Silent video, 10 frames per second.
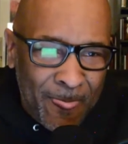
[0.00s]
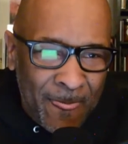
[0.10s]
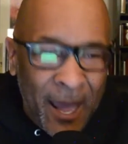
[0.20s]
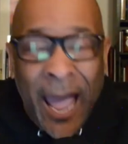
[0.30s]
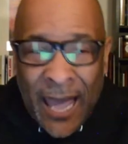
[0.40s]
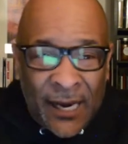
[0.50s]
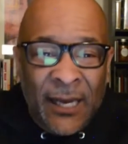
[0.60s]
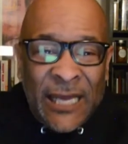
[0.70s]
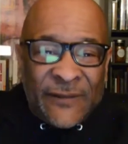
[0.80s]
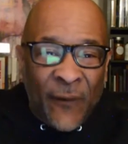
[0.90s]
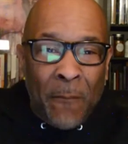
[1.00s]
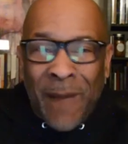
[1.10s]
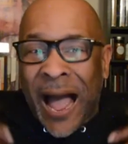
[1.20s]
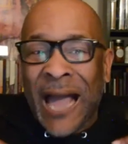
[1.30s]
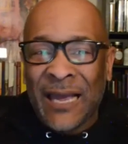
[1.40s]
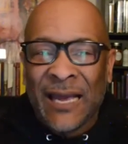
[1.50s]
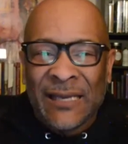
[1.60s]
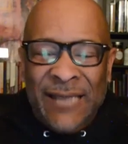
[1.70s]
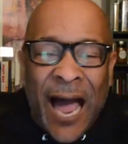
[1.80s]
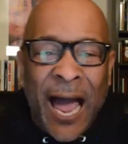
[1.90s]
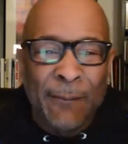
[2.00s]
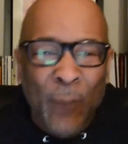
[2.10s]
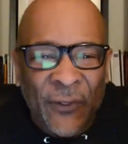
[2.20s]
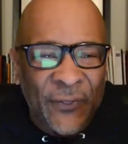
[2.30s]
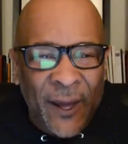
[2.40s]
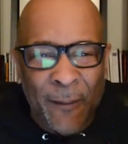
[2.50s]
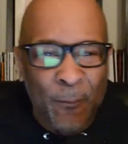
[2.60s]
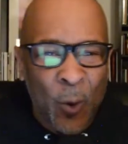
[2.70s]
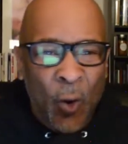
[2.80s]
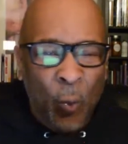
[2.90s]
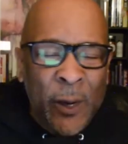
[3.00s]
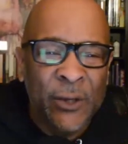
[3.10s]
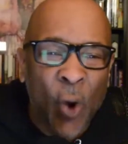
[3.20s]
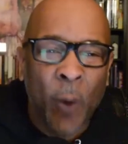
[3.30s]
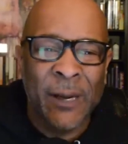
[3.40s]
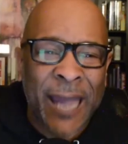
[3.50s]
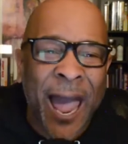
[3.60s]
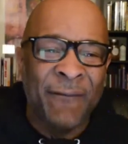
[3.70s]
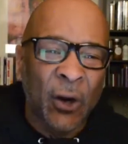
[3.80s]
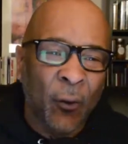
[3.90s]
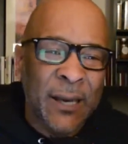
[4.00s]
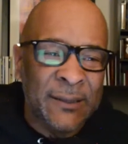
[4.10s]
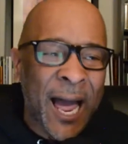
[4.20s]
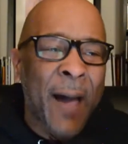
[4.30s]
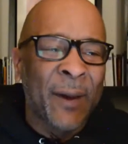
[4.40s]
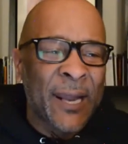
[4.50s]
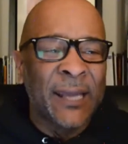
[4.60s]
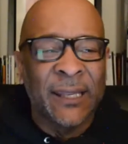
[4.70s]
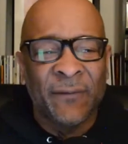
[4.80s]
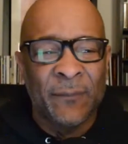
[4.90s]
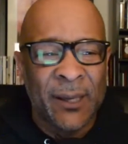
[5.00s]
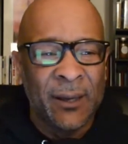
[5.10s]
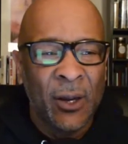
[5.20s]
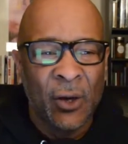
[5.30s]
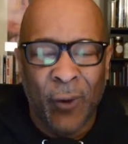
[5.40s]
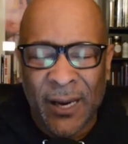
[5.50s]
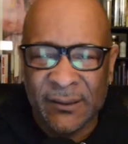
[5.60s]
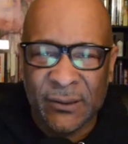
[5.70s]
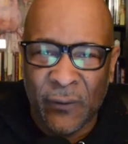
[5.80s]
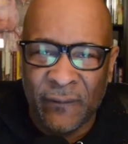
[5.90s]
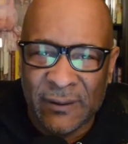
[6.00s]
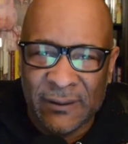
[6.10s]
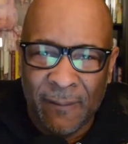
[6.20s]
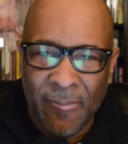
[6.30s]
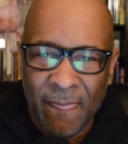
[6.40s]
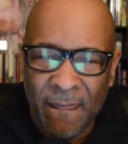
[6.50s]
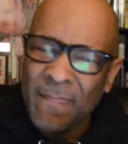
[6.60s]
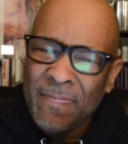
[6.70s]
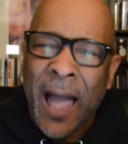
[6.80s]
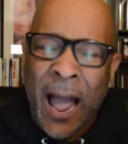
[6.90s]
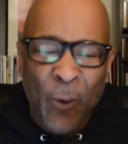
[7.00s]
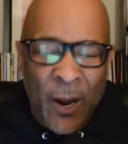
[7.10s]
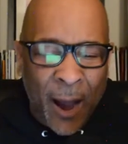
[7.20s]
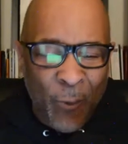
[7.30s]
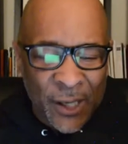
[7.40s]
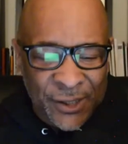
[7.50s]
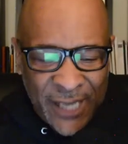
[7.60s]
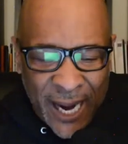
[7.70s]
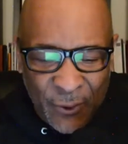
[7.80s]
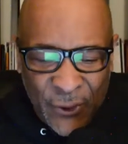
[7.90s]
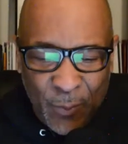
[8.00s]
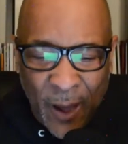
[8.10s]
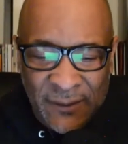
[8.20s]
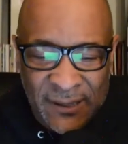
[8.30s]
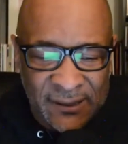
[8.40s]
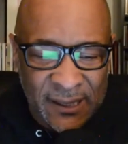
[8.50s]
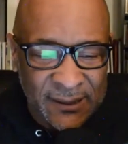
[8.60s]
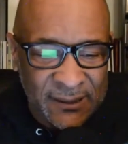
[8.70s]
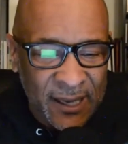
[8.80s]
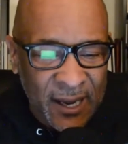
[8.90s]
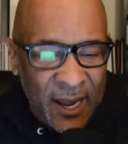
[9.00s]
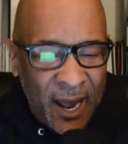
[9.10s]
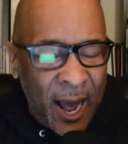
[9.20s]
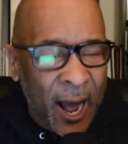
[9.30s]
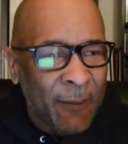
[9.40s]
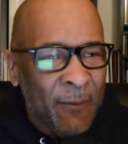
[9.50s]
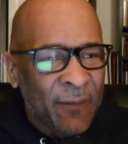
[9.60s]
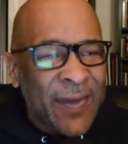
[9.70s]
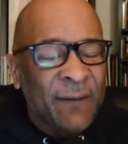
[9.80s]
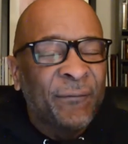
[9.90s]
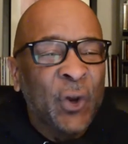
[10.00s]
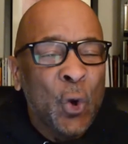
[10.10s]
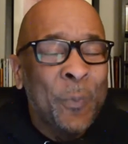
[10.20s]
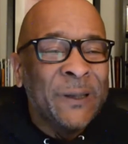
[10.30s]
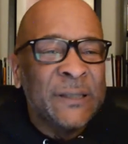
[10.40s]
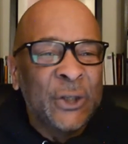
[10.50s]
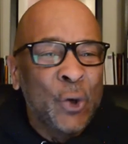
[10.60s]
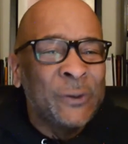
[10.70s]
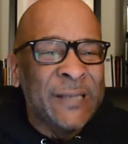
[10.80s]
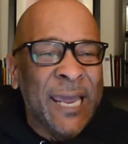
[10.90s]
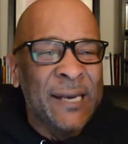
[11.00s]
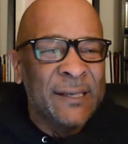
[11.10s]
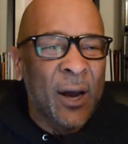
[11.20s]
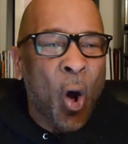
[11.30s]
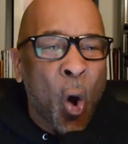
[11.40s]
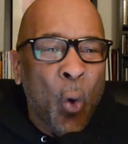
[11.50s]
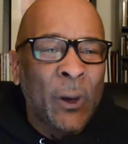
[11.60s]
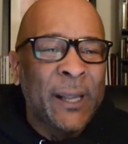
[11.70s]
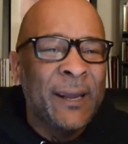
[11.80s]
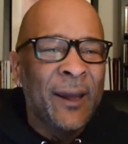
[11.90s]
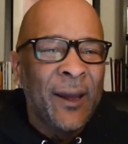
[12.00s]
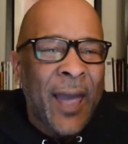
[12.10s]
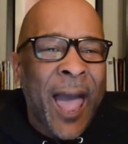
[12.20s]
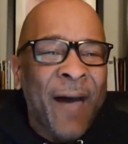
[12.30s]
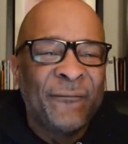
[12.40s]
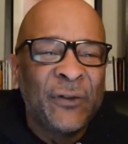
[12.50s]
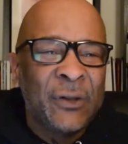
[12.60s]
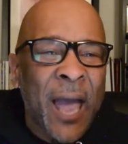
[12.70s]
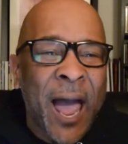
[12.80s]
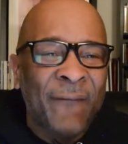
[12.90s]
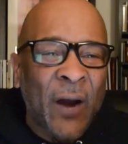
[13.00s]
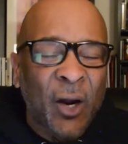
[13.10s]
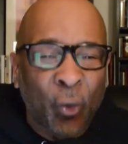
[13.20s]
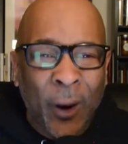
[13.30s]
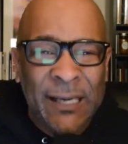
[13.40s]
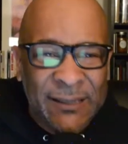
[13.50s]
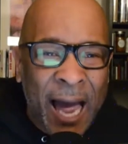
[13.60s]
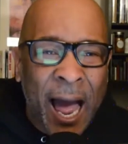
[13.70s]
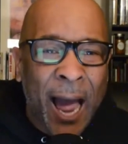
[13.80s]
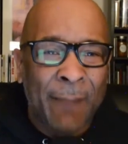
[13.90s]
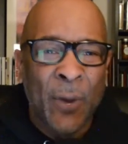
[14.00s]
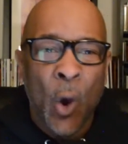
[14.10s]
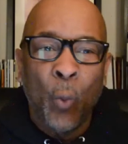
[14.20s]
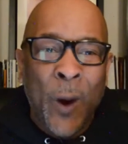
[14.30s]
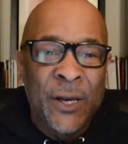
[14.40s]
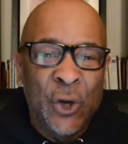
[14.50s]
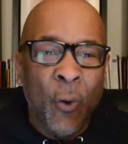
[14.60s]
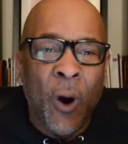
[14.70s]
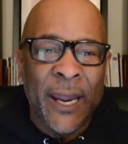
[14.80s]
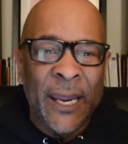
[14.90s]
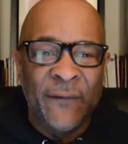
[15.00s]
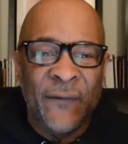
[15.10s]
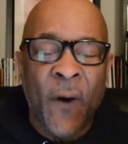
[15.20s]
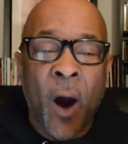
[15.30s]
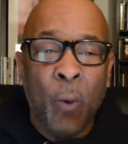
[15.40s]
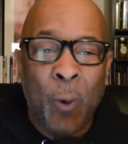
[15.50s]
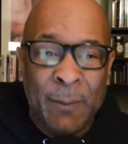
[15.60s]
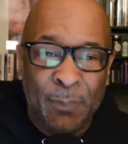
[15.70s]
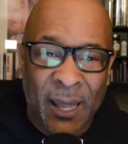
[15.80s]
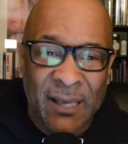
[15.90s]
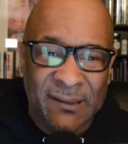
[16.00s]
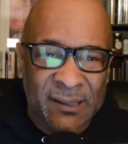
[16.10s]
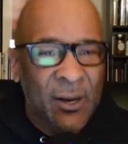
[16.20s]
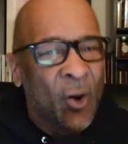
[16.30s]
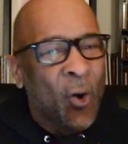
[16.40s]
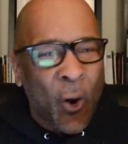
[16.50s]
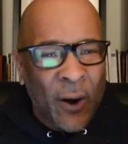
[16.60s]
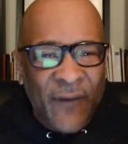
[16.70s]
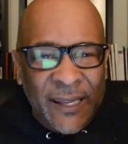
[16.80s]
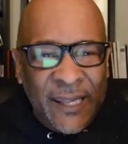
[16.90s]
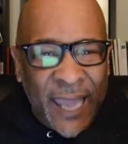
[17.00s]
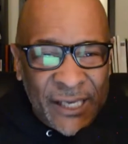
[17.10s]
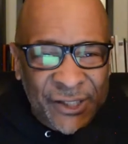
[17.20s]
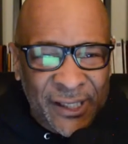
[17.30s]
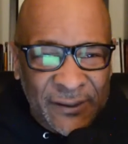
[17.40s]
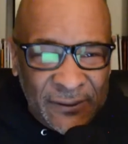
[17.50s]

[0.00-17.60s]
And at least for my time with them, we normally have a great time and they give me great service. I want to share with you, brothers and sisters, that if you tend to only have a great time when you are in faraway places on vacation,